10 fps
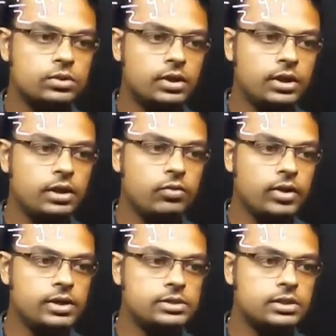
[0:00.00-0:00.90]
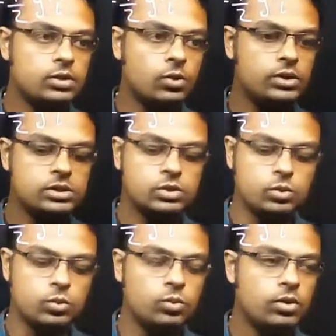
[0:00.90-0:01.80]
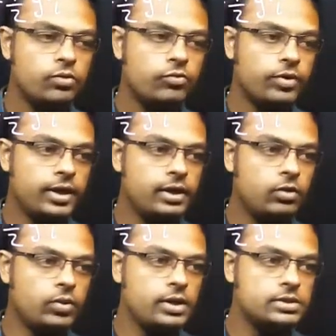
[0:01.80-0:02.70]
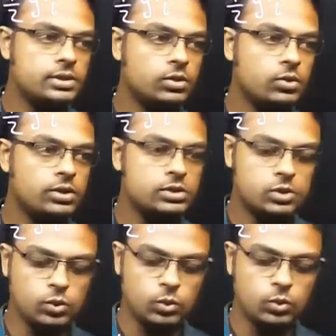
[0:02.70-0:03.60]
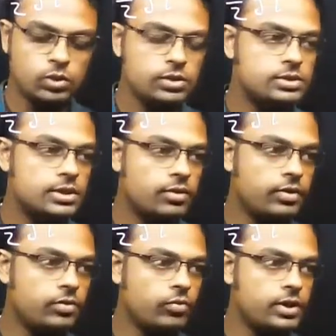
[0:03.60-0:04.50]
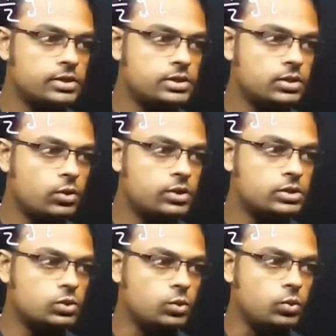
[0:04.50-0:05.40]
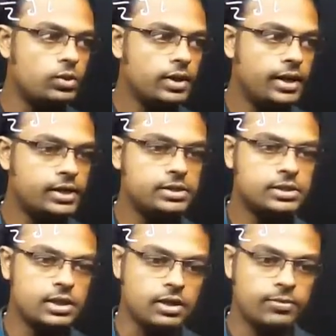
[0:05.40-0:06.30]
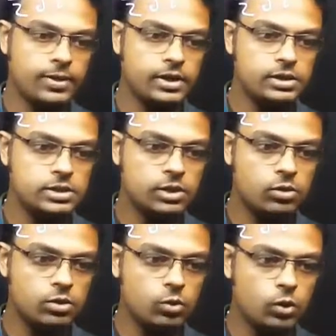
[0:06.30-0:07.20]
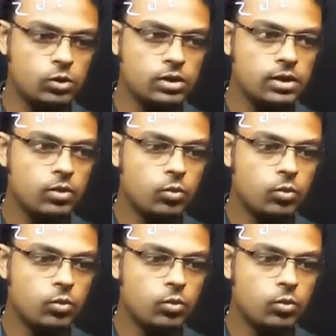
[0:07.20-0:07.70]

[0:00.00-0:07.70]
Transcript: 3y0 is to 5y0 is to 7y0 is to etc. That is equal to what?